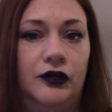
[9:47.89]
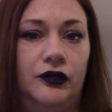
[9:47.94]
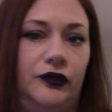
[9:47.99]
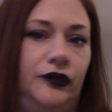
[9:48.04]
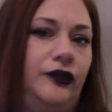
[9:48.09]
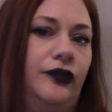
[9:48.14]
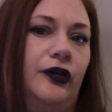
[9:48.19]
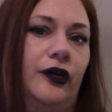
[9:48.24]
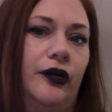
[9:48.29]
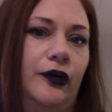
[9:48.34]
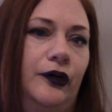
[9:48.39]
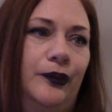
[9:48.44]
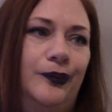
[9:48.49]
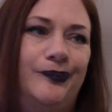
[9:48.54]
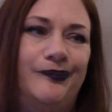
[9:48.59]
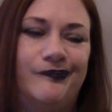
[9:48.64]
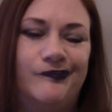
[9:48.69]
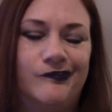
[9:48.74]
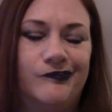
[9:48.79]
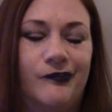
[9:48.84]

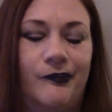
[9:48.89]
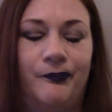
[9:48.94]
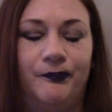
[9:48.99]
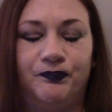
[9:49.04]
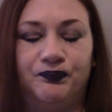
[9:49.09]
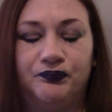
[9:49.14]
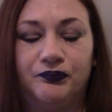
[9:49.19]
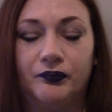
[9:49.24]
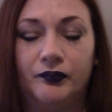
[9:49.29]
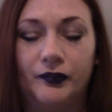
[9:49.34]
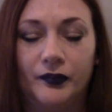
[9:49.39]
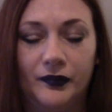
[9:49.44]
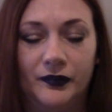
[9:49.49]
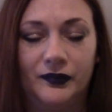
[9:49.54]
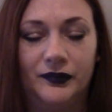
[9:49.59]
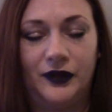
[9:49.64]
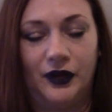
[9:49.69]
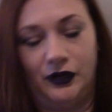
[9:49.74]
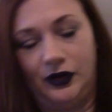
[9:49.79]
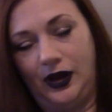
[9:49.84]
So
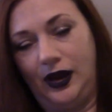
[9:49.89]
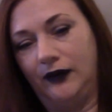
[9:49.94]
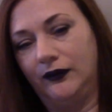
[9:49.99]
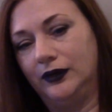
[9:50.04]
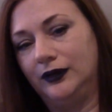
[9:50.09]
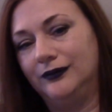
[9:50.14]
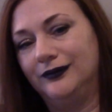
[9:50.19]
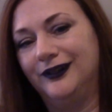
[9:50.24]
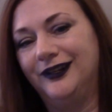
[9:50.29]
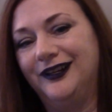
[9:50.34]
there you have it.